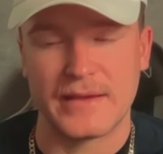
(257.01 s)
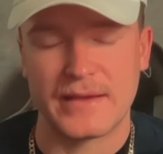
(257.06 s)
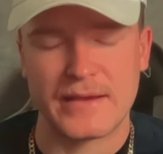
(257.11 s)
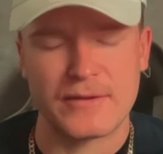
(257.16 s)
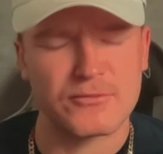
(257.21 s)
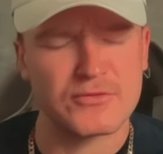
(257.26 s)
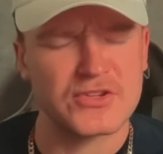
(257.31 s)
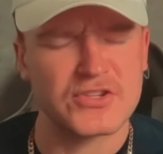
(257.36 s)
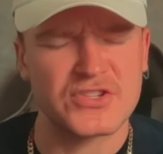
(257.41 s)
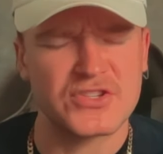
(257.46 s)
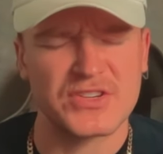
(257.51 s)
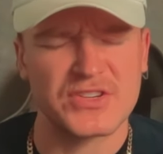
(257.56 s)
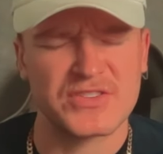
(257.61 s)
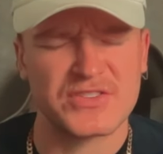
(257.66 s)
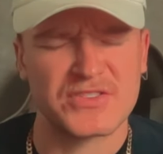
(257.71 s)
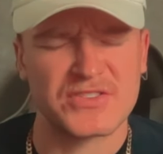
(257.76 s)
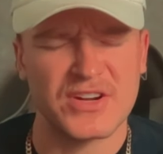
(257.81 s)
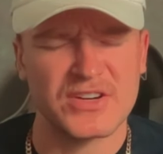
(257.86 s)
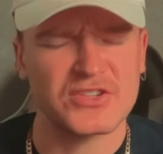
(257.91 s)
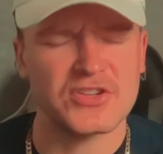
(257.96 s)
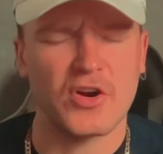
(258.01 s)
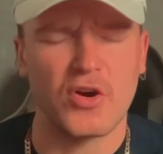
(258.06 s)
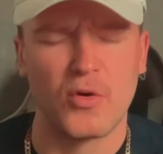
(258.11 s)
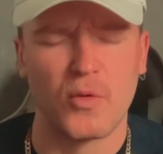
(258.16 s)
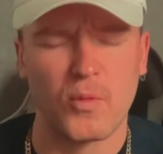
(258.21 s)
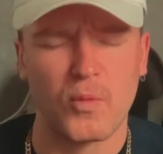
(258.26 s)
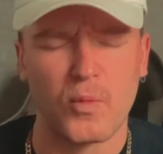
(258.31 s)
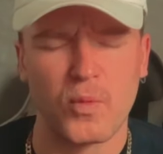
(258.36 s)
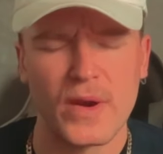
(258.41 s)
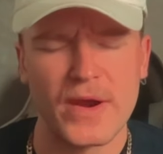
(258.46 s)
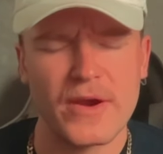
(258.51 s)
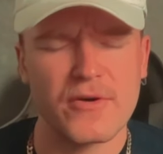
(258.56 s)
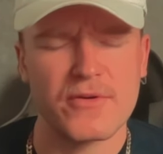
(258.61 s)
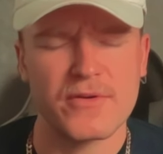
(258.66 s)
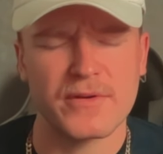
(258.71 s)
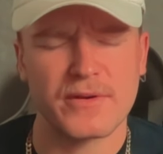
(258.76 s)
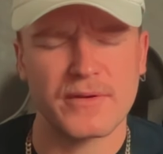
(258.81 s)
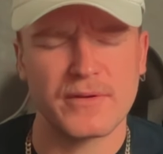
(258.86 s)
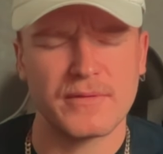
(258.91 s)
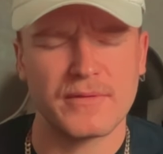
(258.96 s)
it was just such a
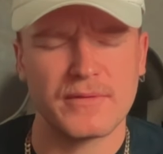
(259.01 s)
weird